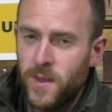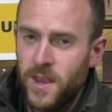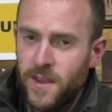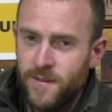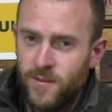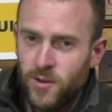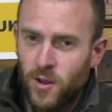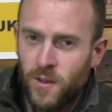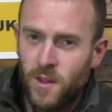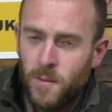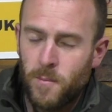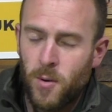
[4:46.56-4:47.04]

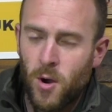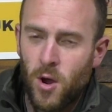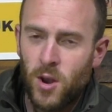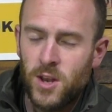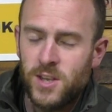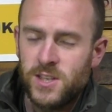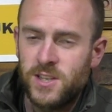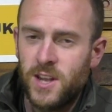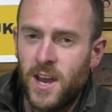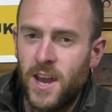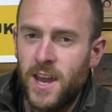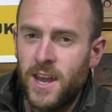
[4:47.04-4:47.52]
even on the
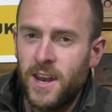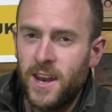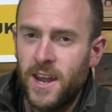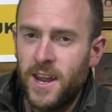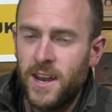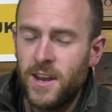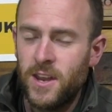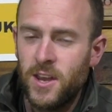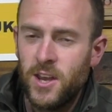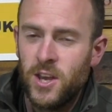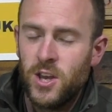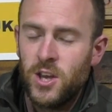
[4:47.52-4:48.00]

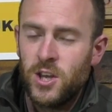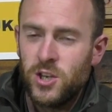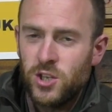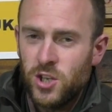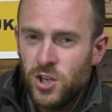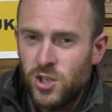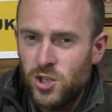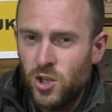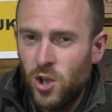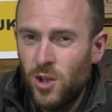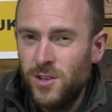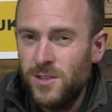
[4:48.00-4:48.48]
polystyrene,
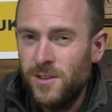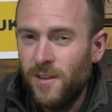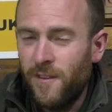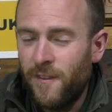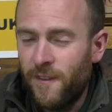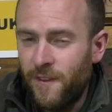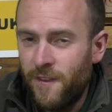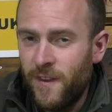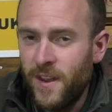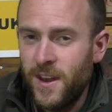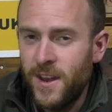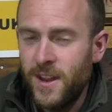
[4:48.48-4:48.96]
just because the
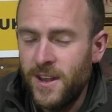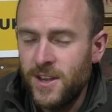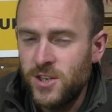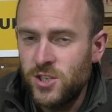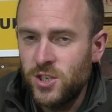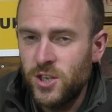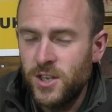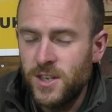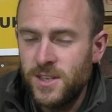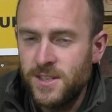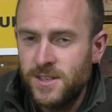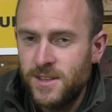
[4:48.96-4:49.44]

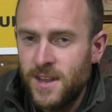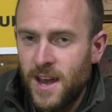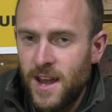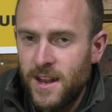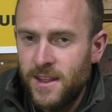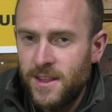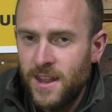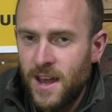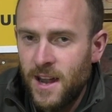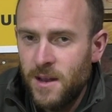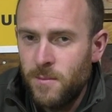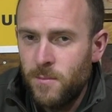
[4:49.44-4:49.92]
finish is
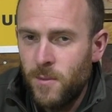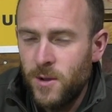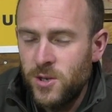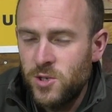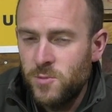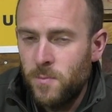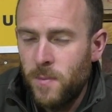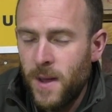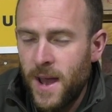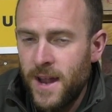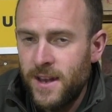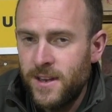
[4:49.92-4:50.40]
that
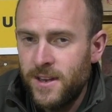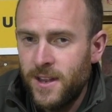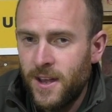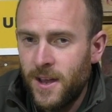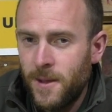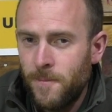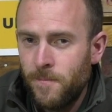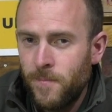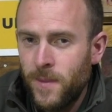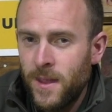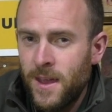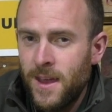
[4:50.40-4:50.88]
much
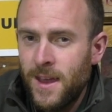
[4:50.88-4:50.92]
better.